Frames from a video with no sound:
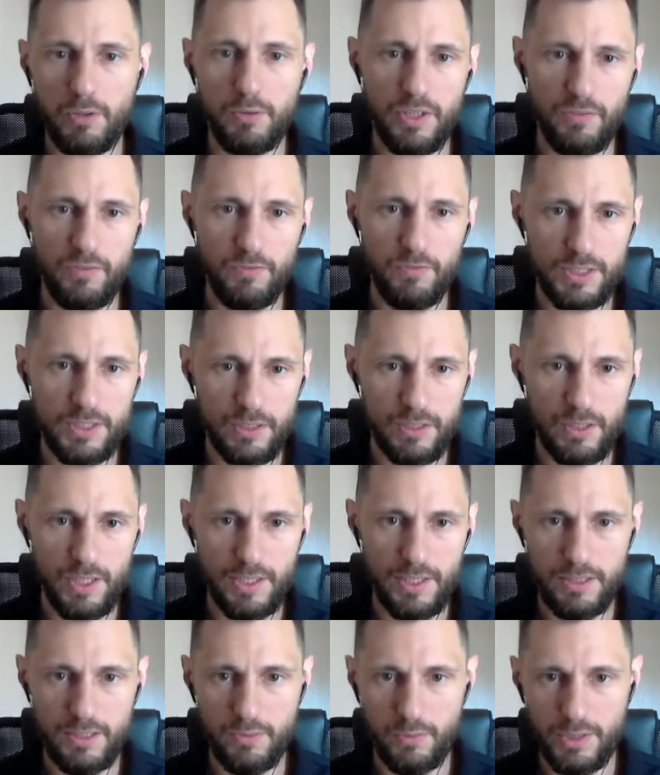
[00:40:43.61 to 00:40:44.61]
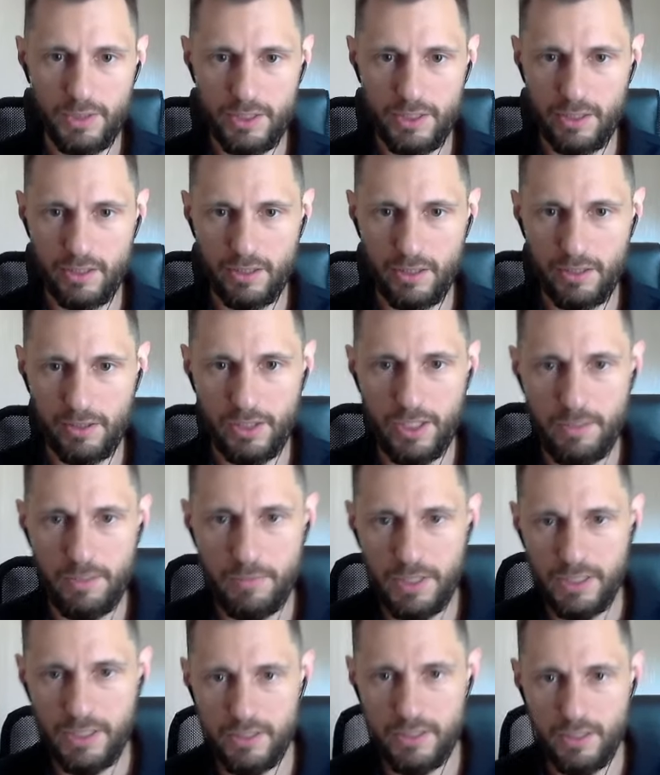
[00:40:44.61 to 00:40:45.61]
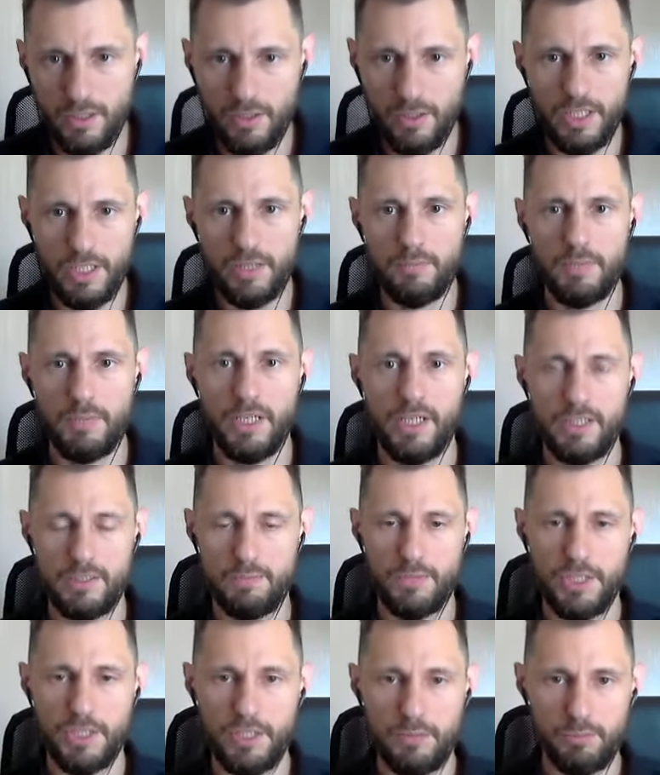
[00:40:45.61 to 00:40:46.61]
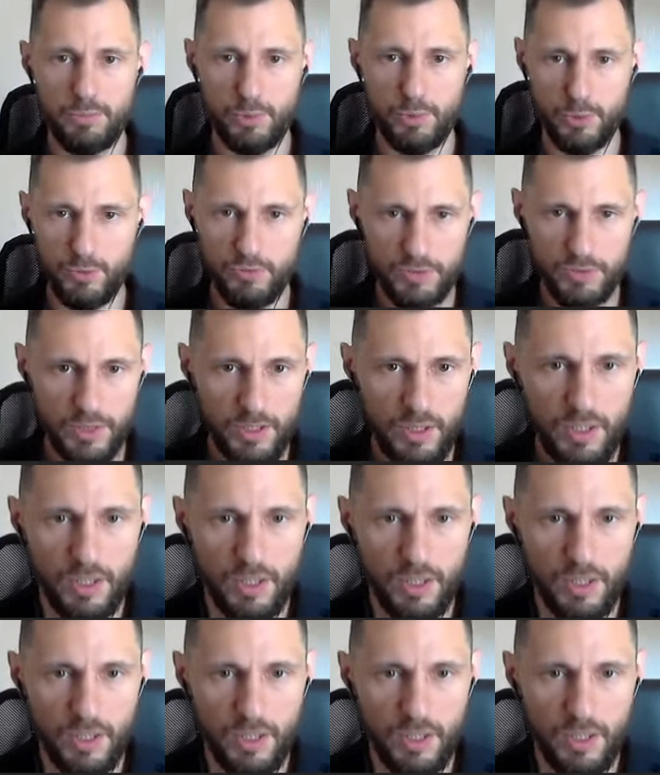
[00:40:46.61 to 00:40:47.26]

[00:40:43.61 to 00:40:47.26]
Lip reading: If it's less, we set the claim as the claim has been approved.